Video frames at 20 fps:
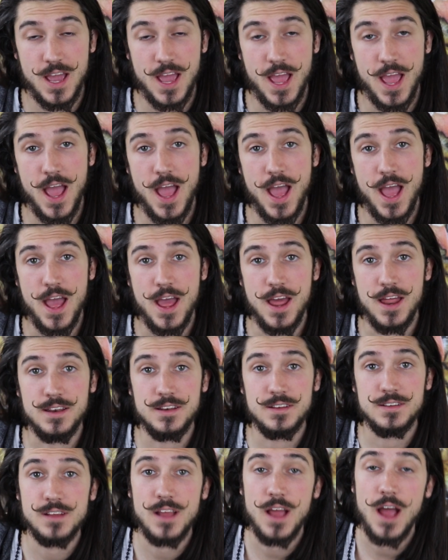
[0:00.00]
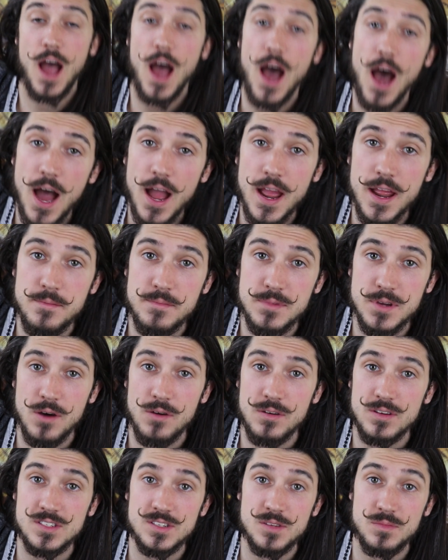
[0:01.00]
And I am
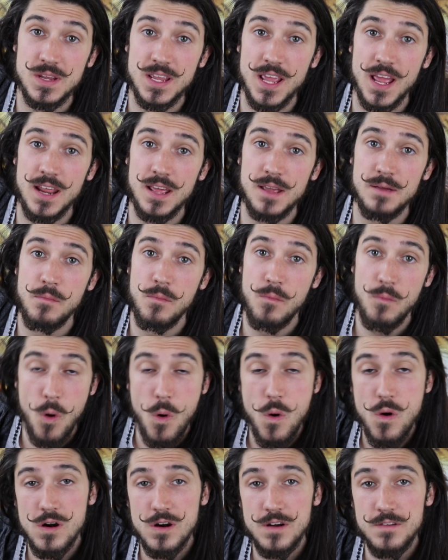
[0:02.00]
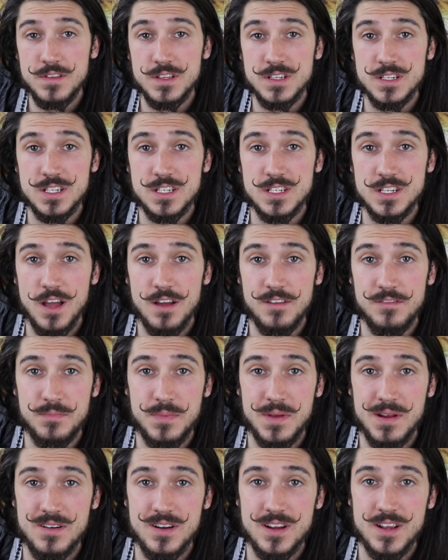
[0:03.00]
going to be getting more of this stuff
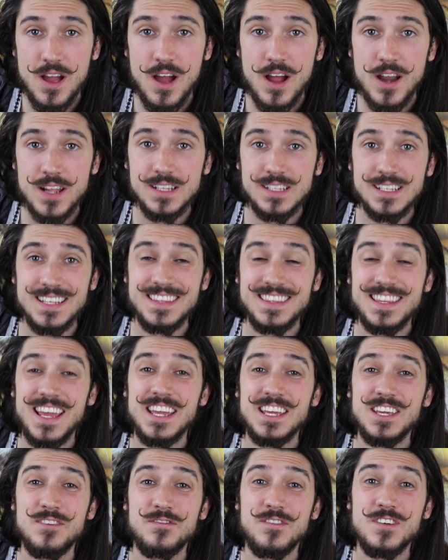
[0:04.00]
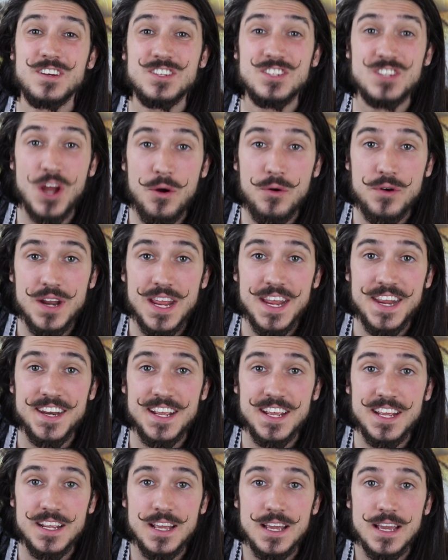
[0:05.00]
periodically. Thank you for
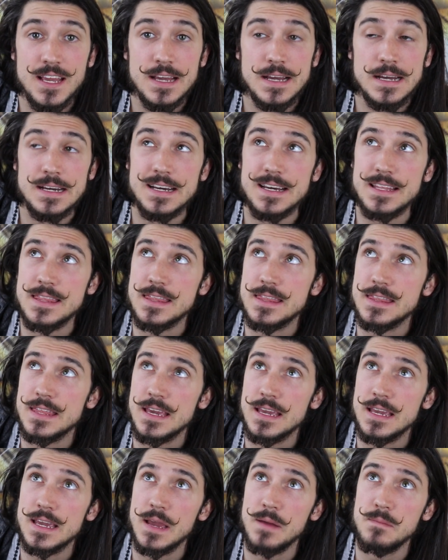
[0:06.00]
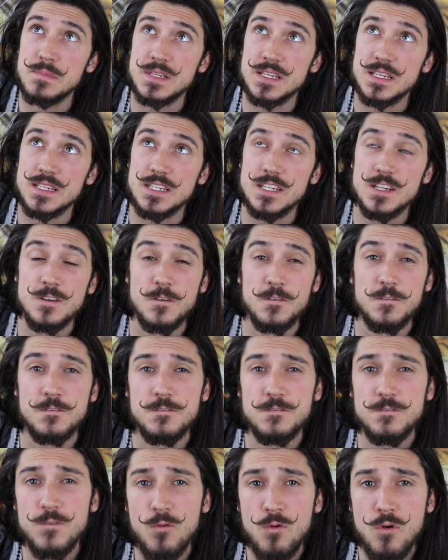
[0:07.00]
donating. I think I'm still
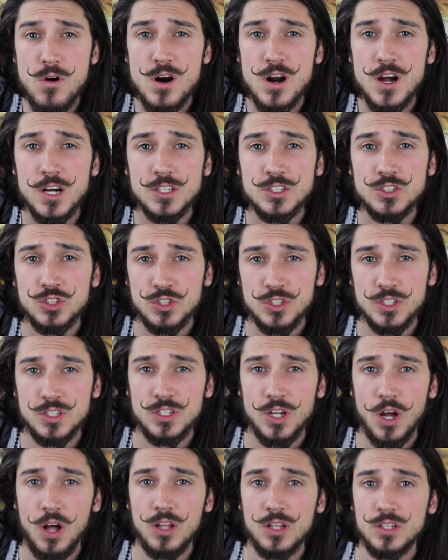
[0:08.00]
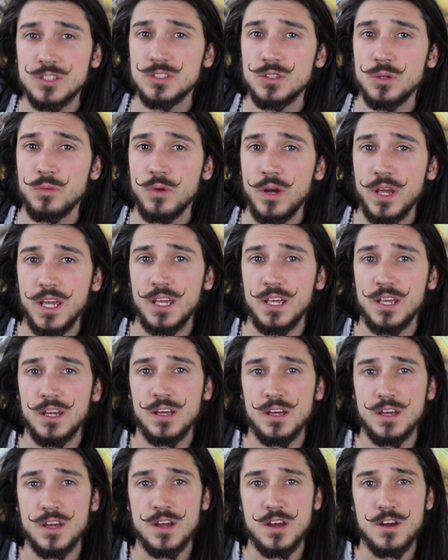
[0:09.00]
$400 away
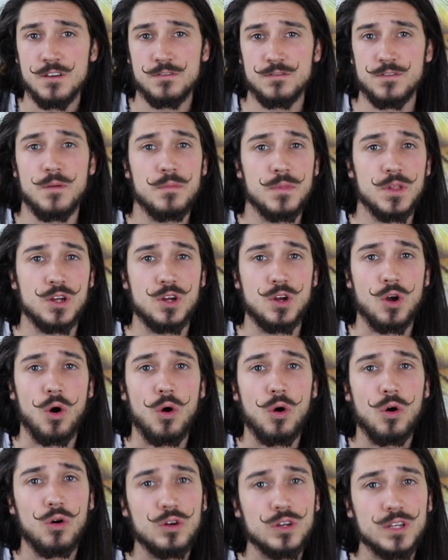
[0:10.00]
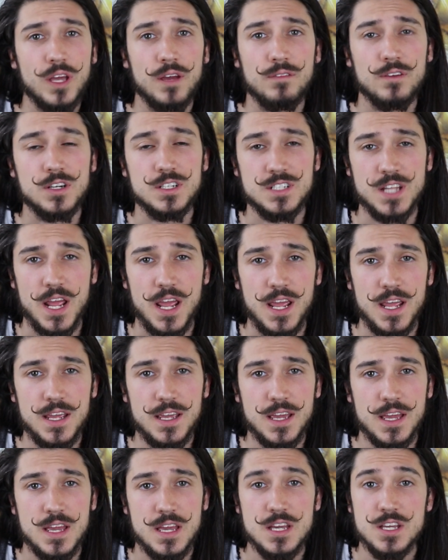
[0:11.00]
from the goal, give or
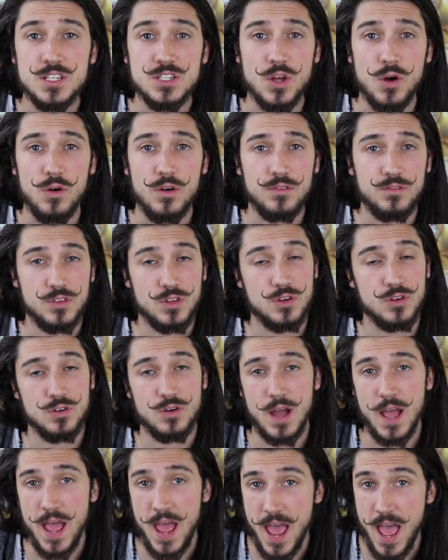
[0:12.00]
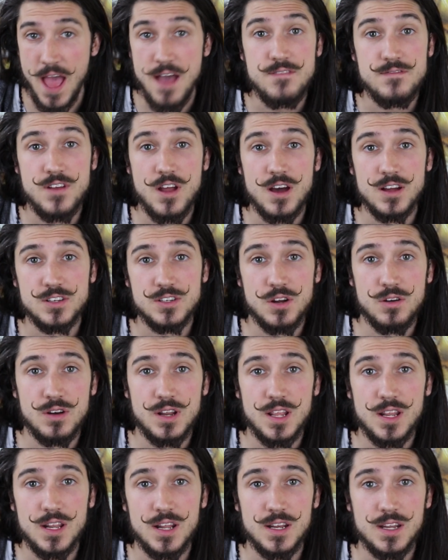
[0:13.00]
take. So if you have not
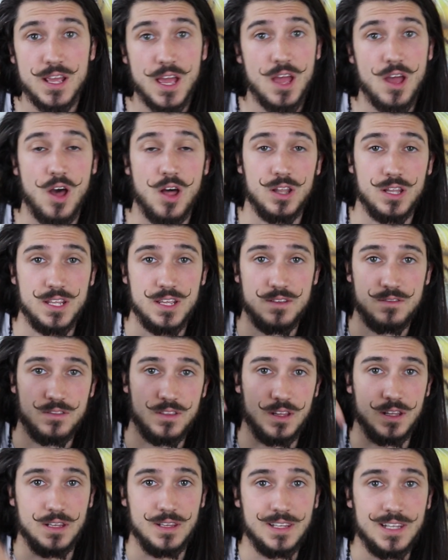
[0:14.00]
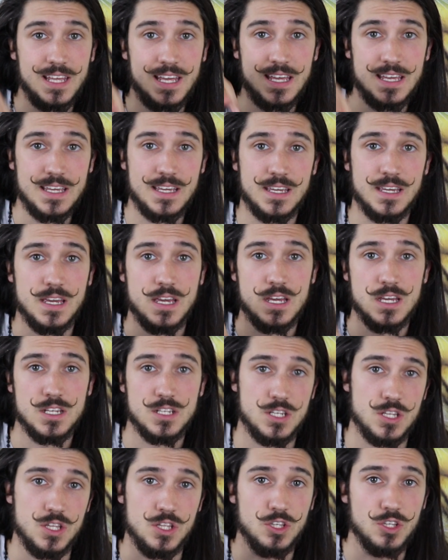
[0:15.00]
donated yet, I'll leave the link
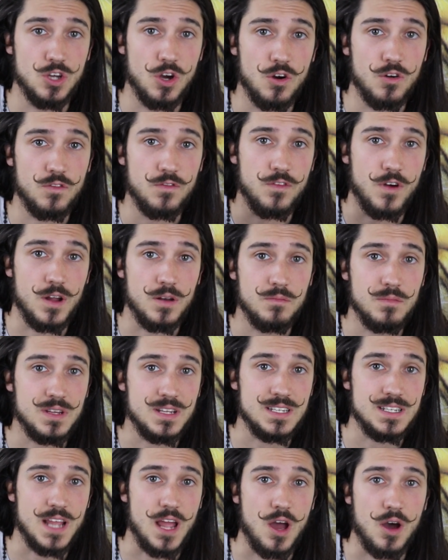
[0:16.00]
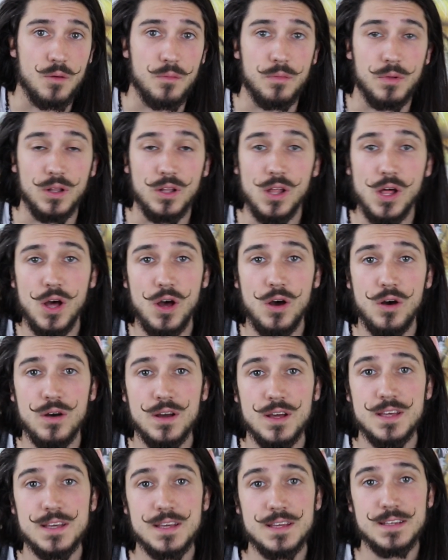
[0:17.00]
to the GoFundMe down below.
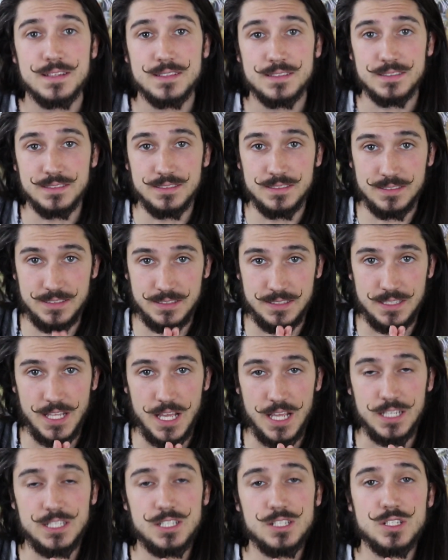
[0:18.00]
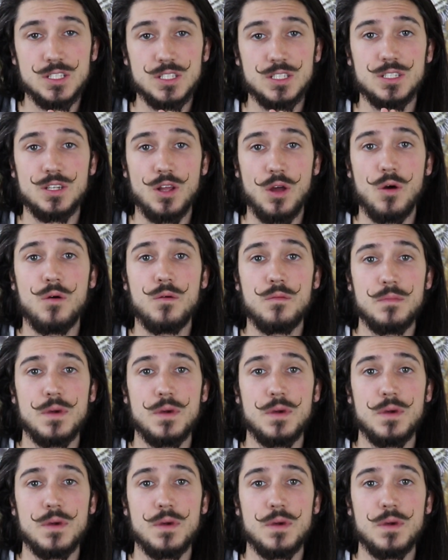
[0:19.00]
Thank you so